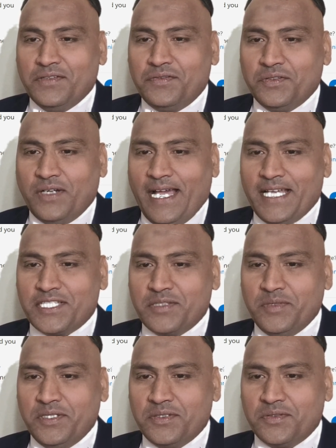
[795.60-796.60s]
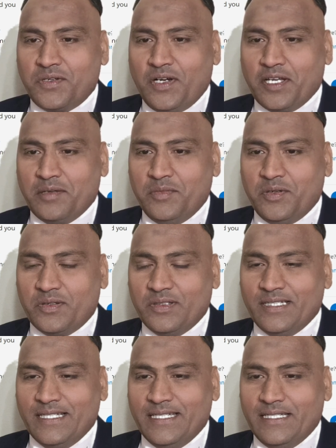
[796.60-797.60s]
If you ask me to talk about
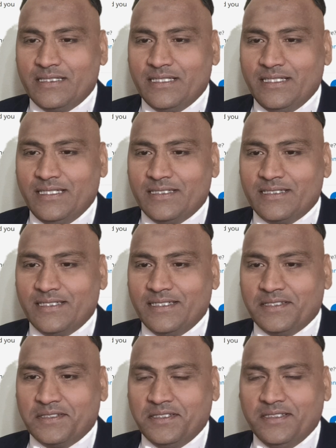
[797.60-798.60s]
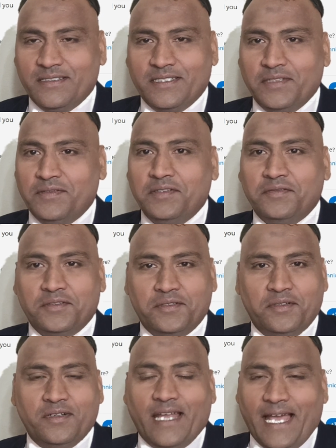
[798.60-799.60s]
listen, even if you
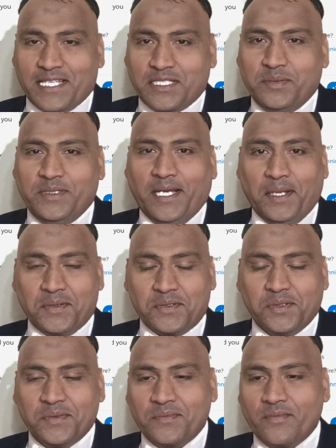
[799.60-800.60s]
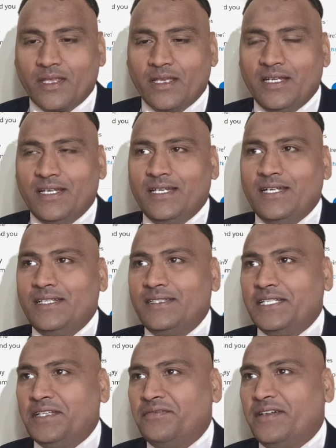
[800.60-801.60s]
don't ask me also,
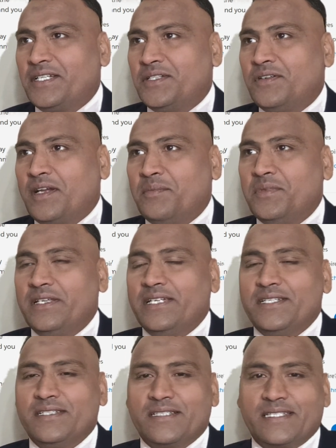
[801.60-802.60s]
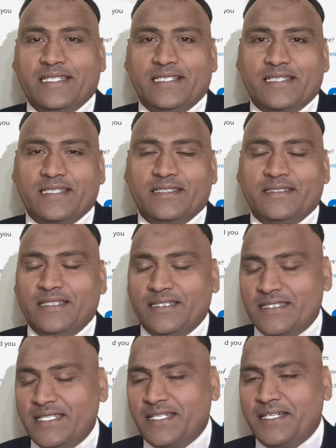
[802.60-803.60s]
the effective communication skills, the
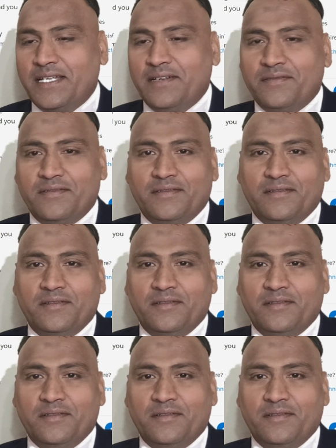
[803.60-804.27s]
secret of